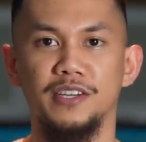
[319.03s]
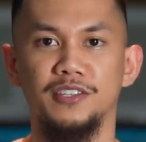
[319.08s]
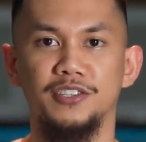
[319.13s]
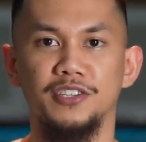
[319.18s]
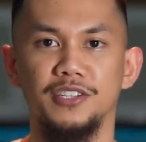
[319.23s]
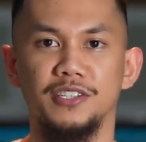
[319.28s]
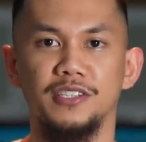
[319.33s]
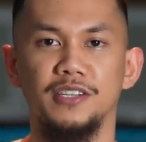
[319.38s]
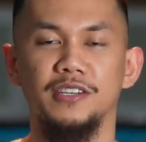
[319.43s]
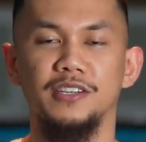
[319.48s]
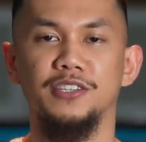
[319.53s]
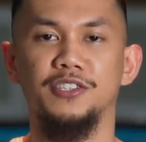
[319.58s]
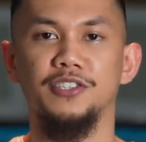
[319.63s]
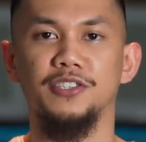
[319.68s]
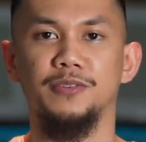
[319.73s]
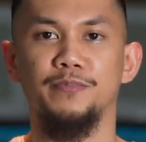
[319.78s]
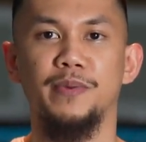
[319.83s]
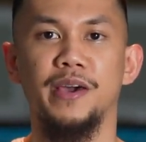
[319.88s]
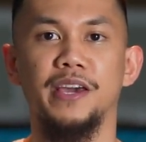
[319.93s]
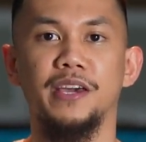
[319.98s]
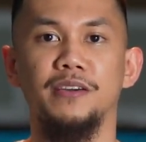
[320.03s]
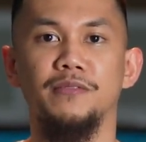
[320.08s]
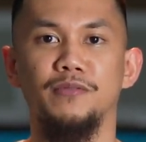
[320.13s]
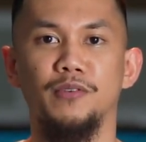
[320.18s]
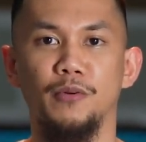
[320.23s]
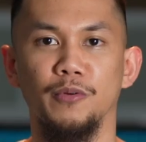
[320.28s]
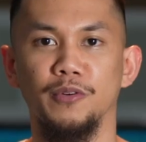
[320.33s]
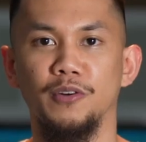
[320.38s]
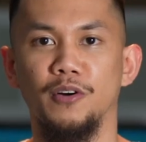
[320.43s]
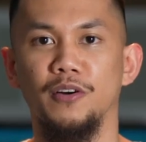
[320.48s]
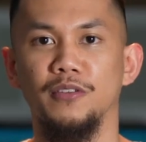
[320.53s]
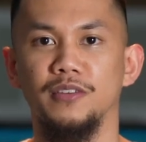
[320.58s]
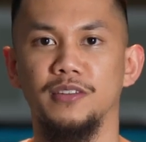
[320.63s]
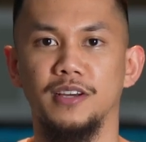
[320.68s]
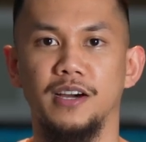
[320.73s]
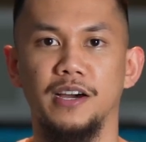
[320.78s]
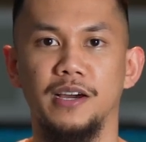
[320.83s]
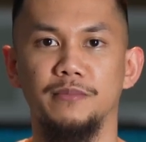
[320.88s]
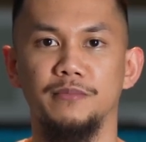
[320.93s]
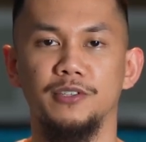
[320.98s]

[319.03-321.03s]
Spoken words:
It's just paying it forward all the time.